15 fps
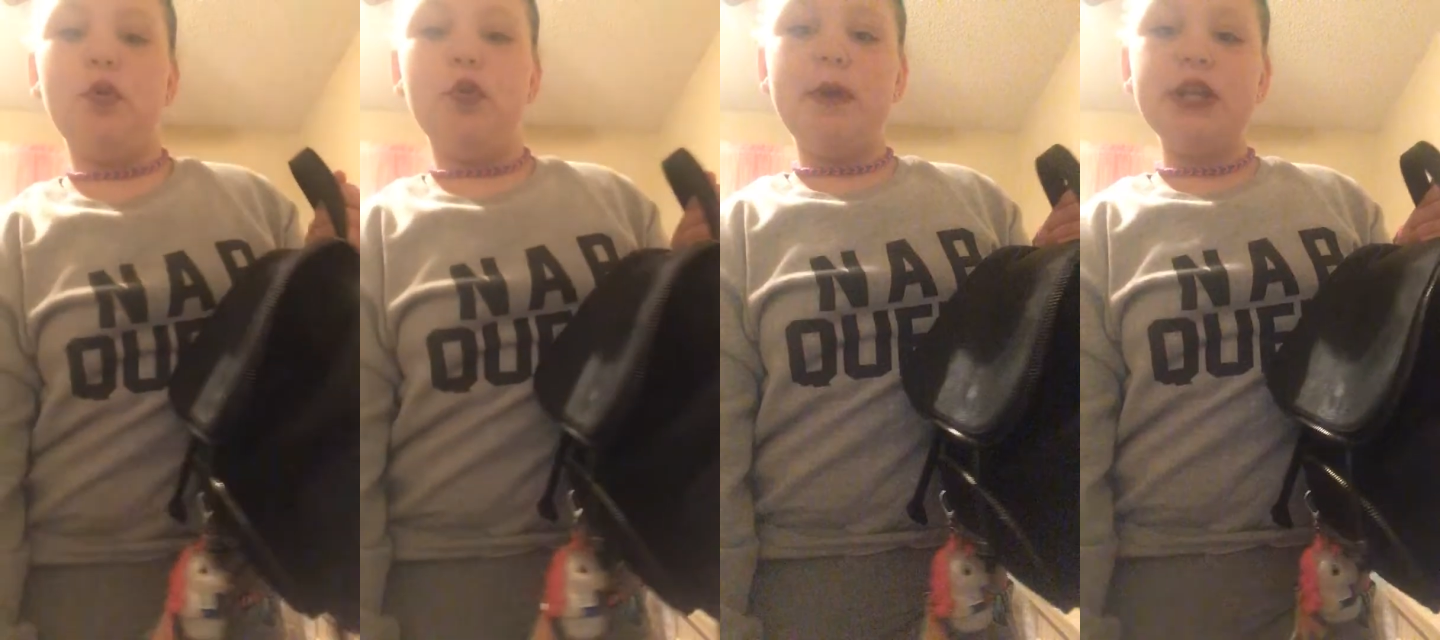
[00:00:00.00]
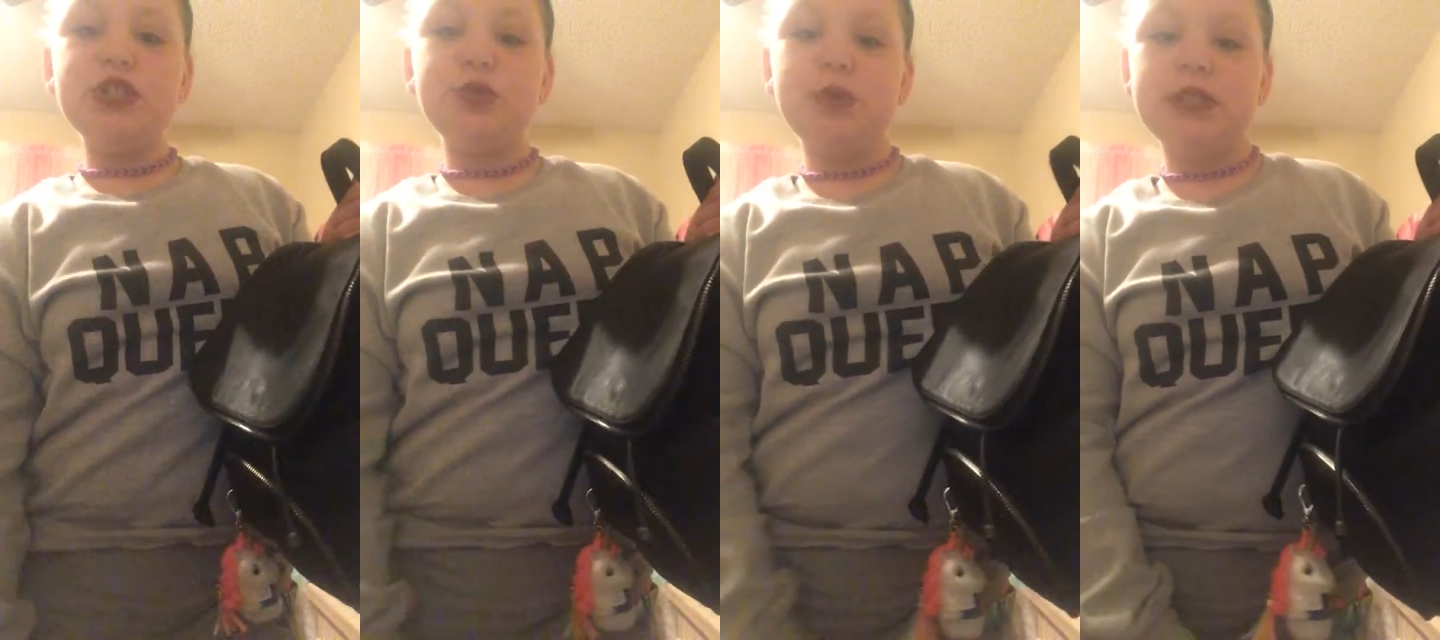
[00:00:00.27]
pull
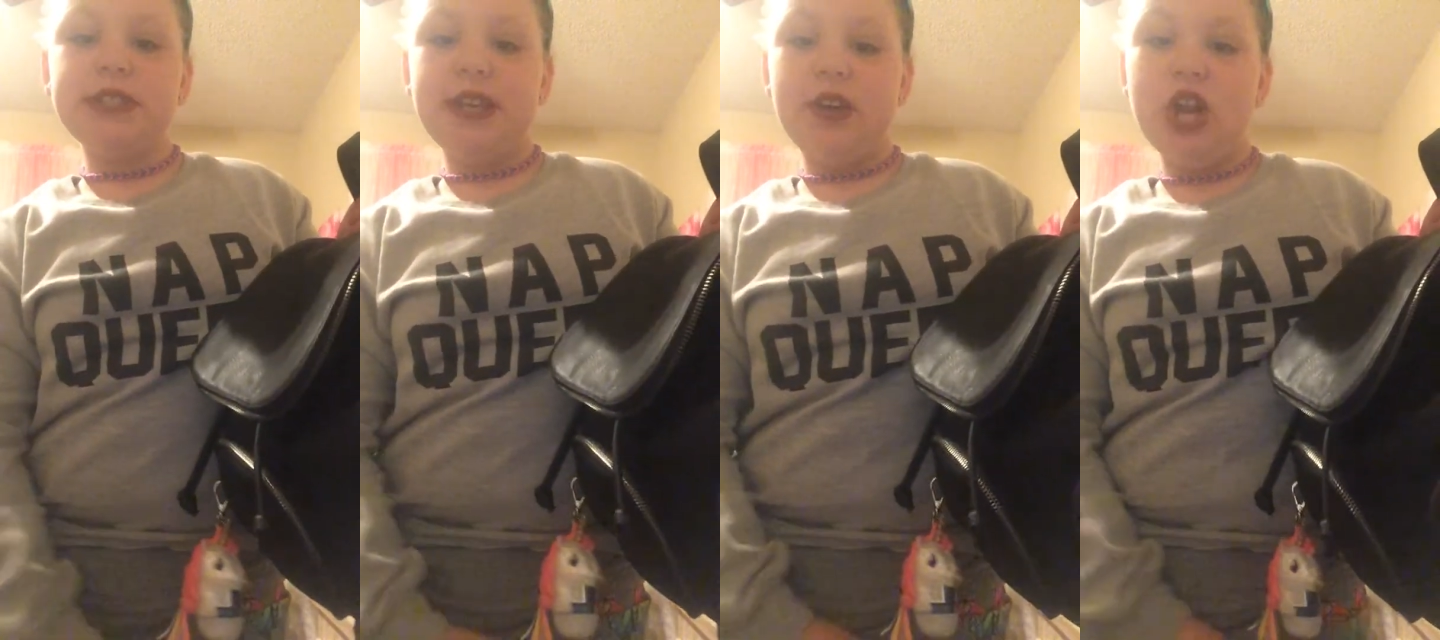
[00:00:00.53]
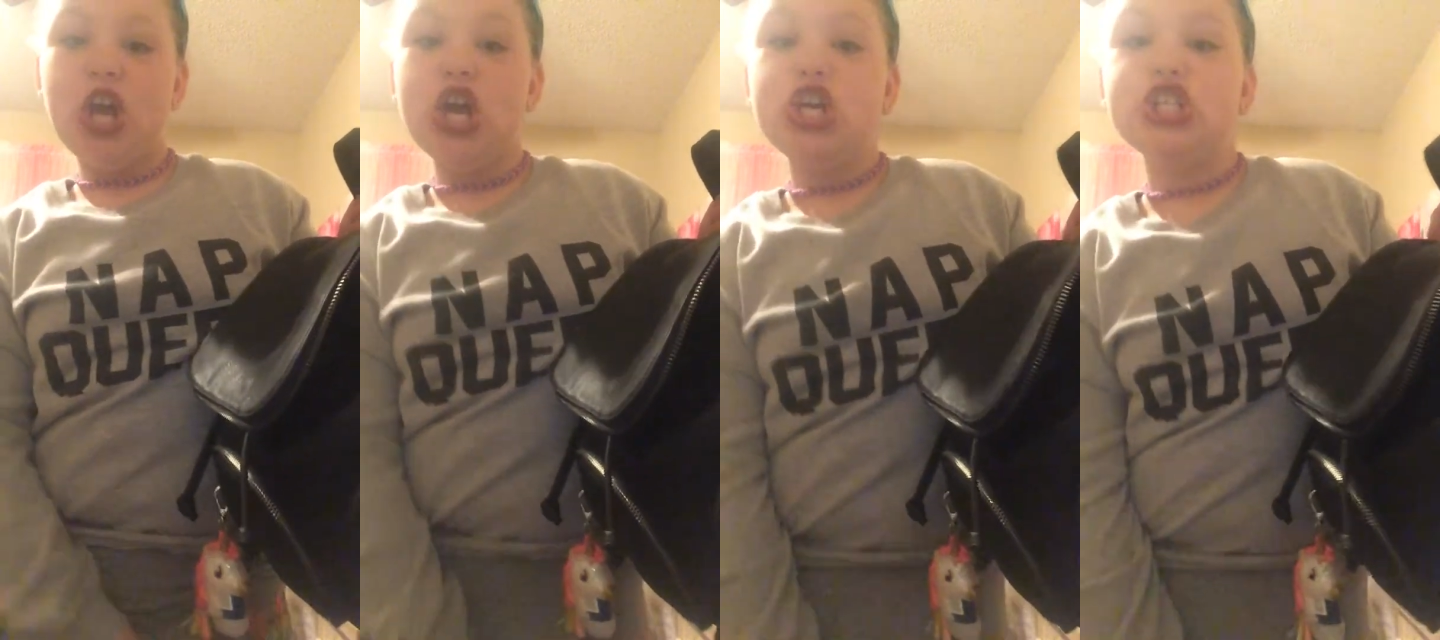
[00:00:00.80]
my shorts
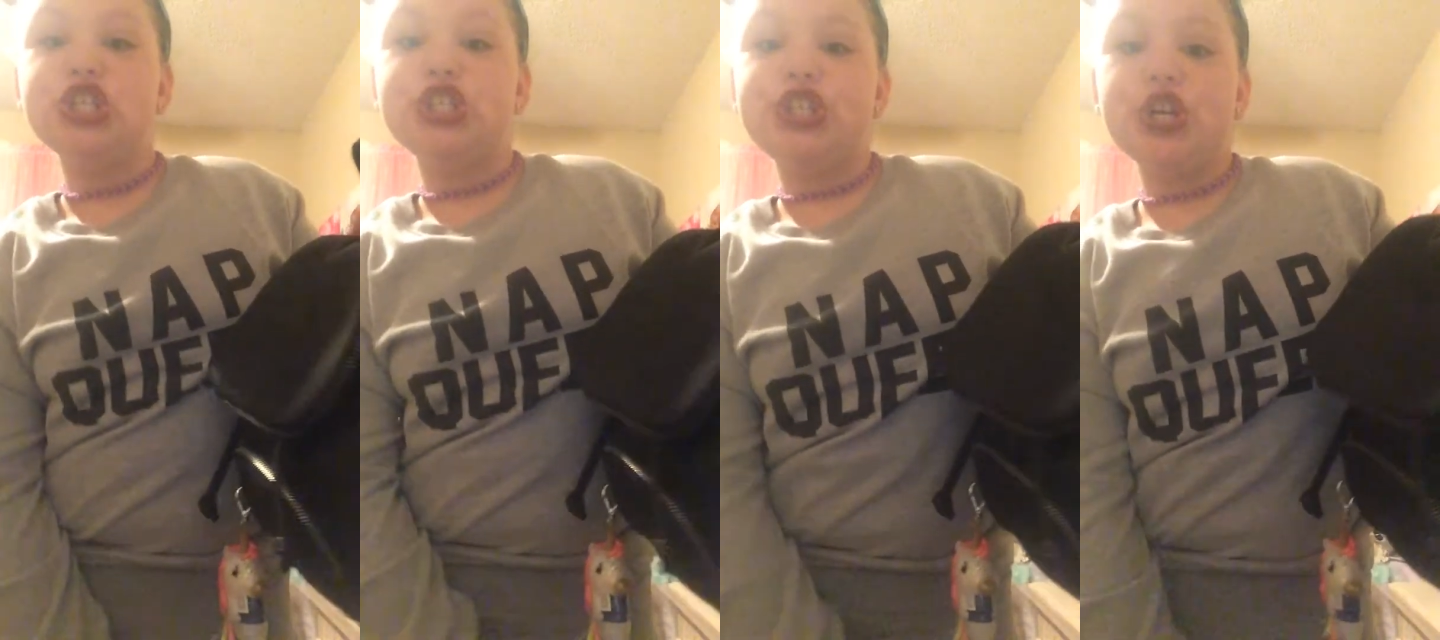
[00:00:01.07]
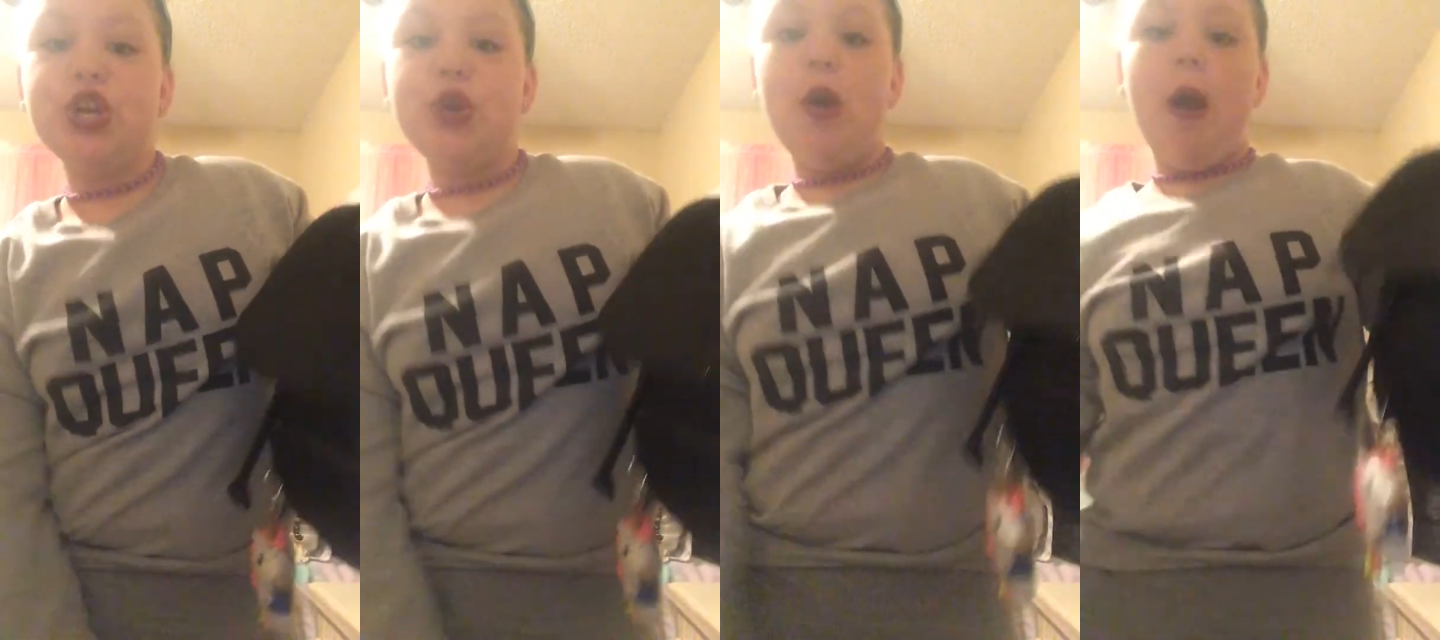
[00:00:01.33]
down to
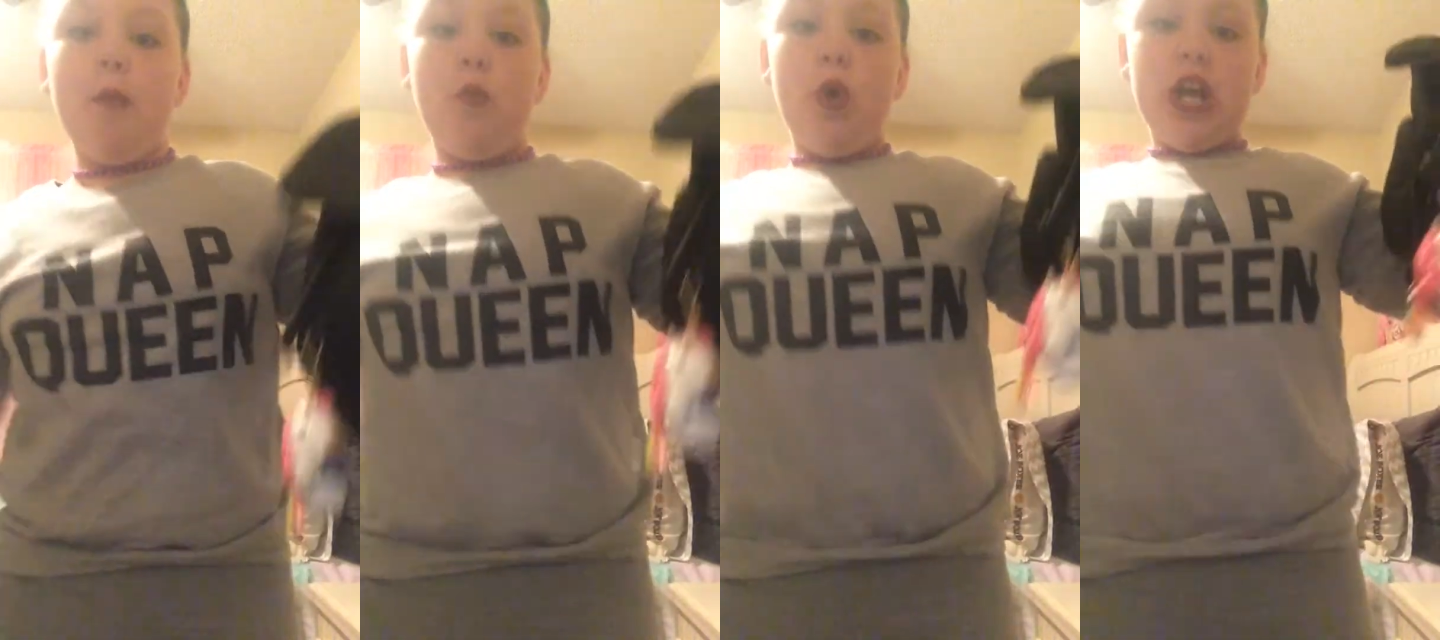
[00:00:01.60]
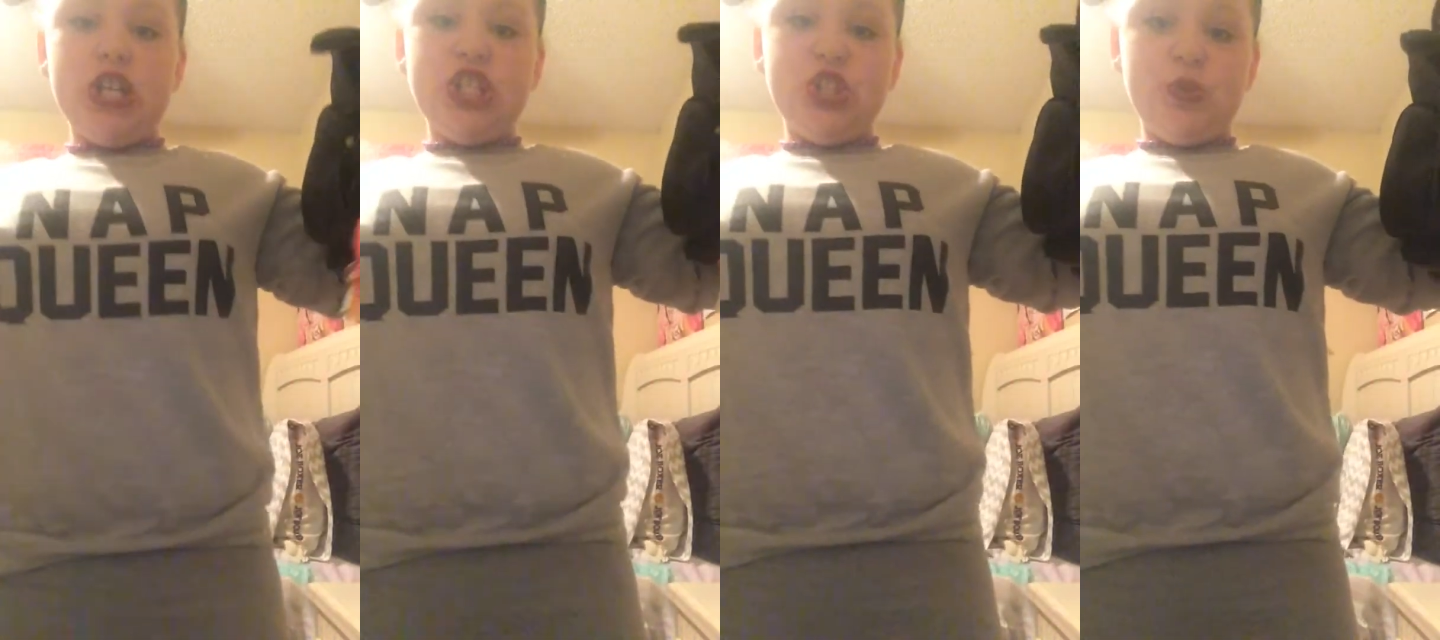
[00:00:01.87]
show you I'm
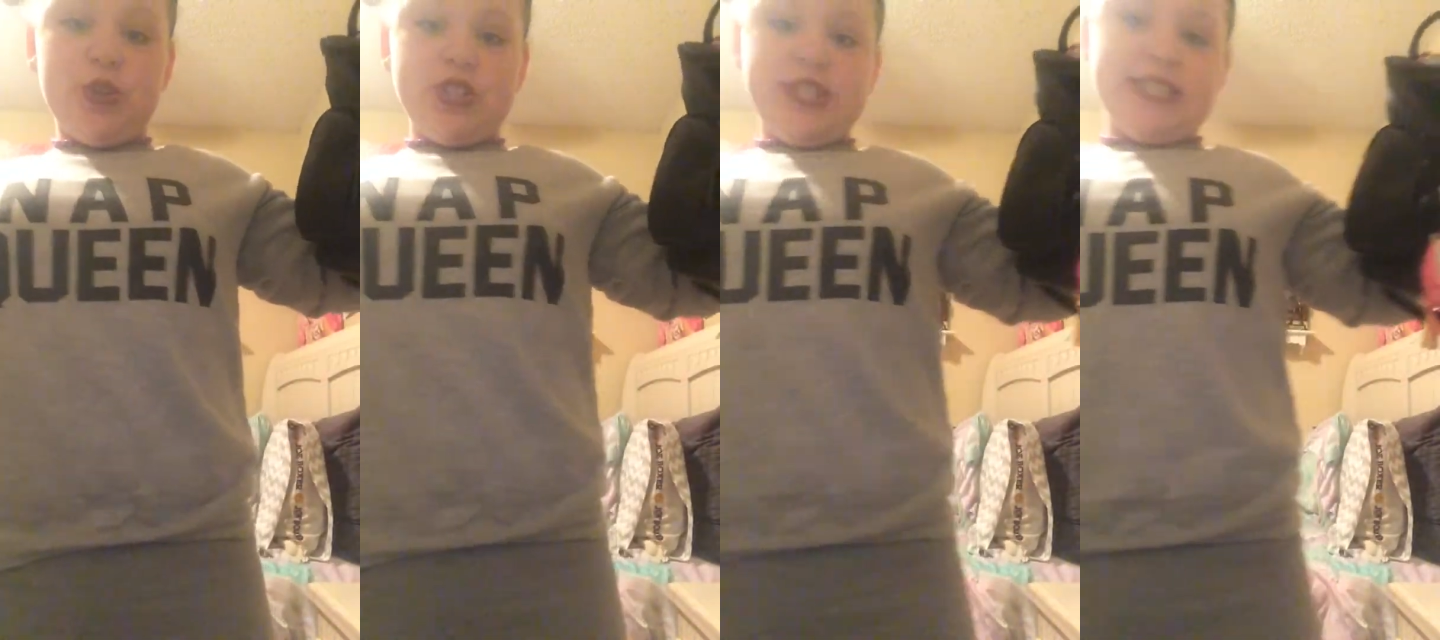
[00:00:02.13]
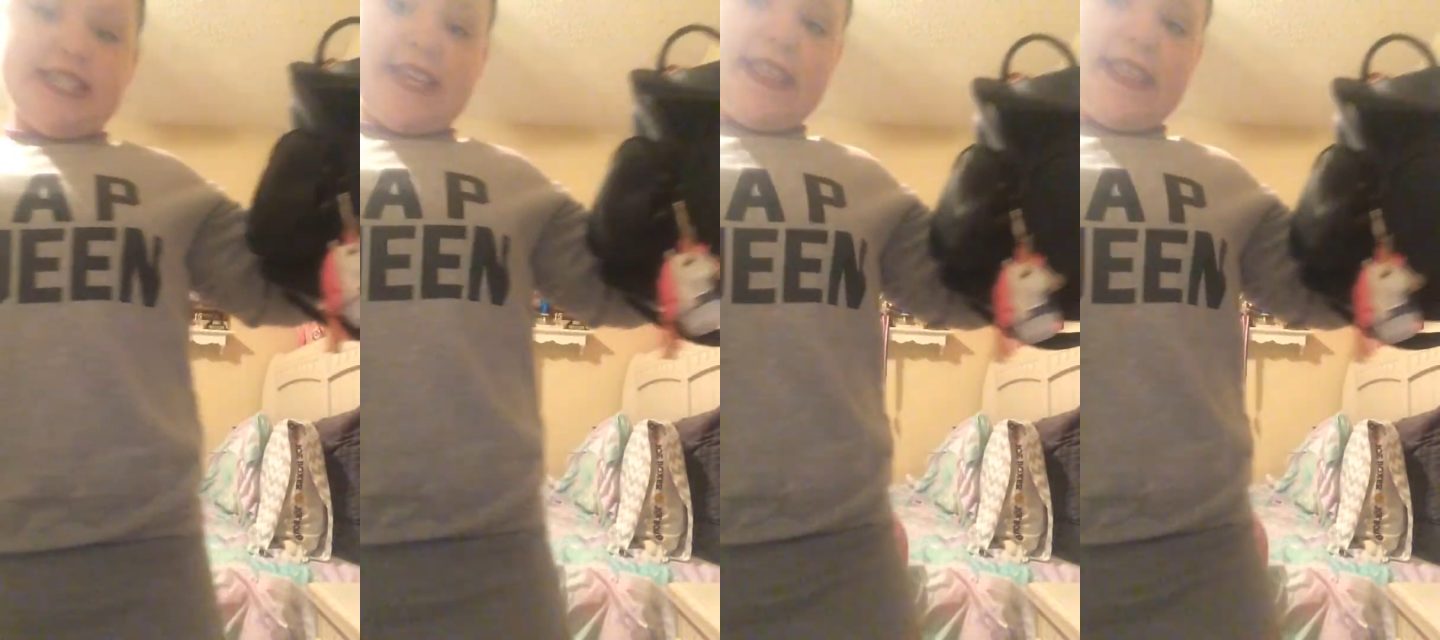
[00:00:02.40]
wearing shorts. You